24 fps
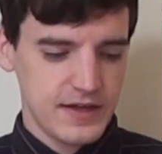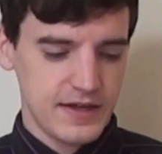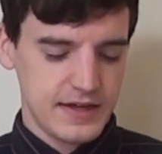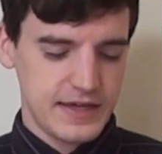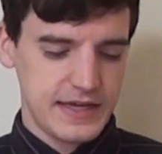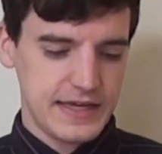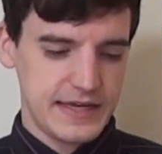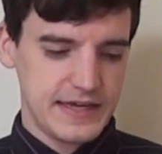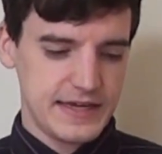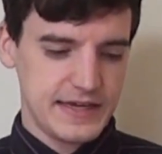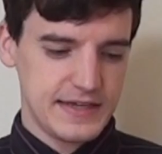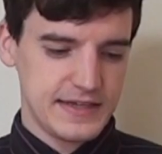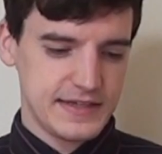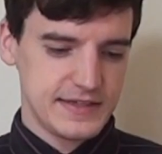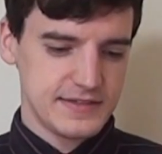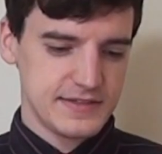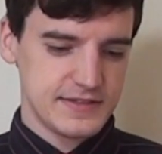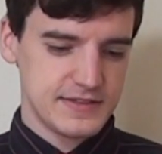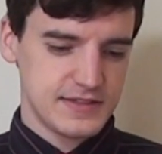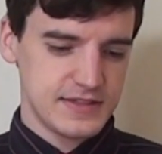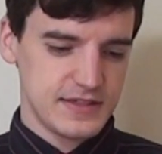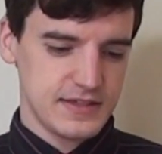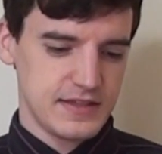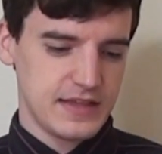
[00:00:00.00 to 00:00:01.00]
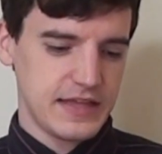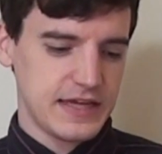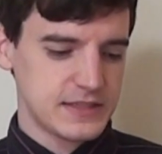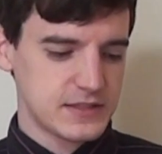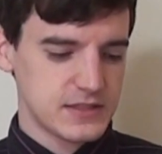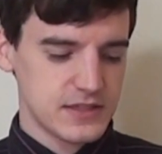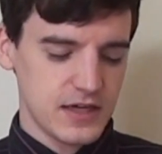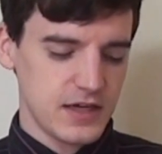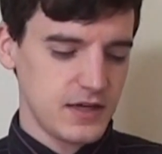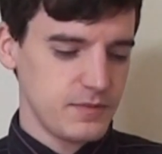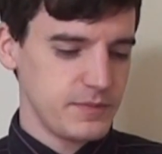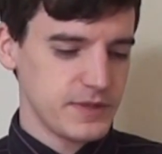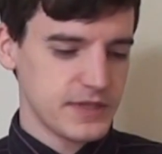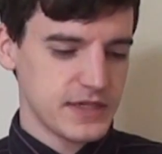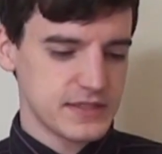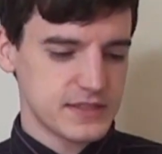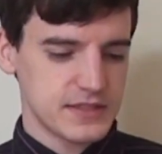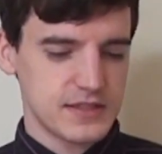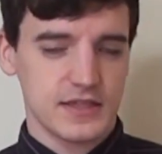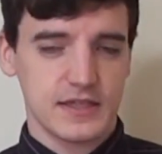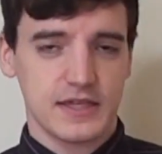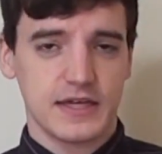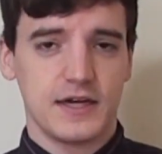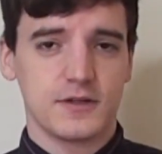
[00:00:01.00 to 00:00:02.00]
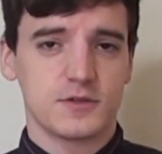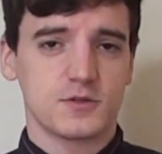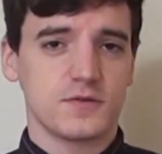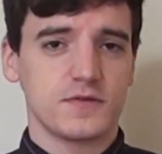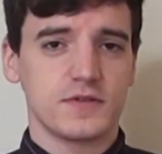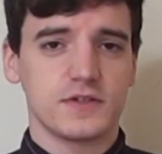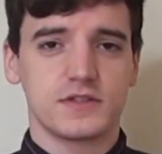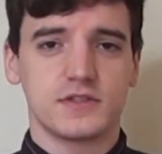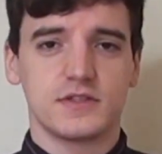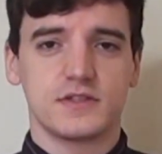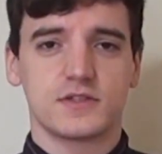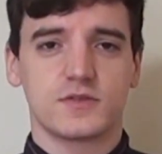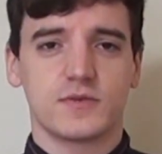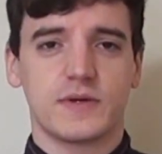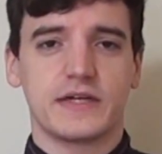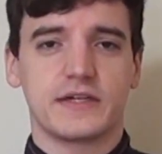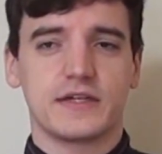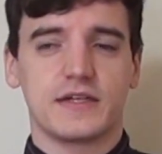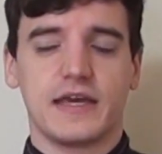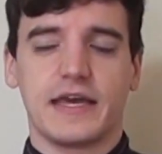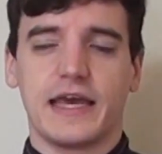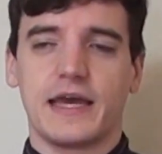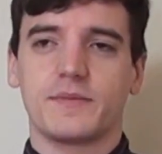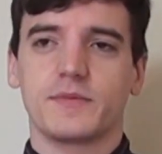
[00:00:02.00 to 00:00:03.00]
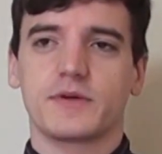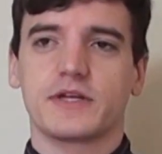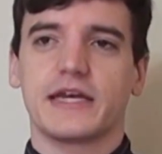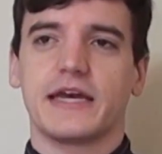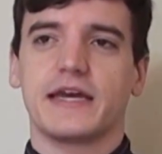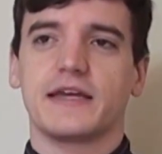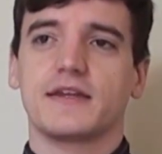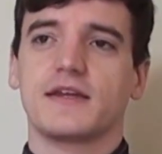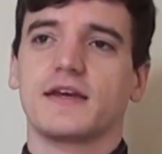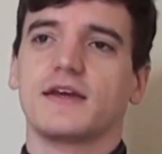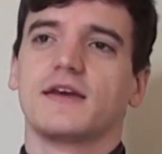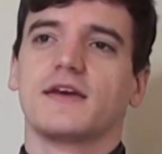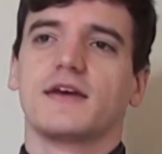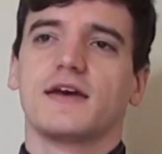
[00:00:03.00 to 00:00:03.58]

And that's all because of the controversy surrounding Gamergate.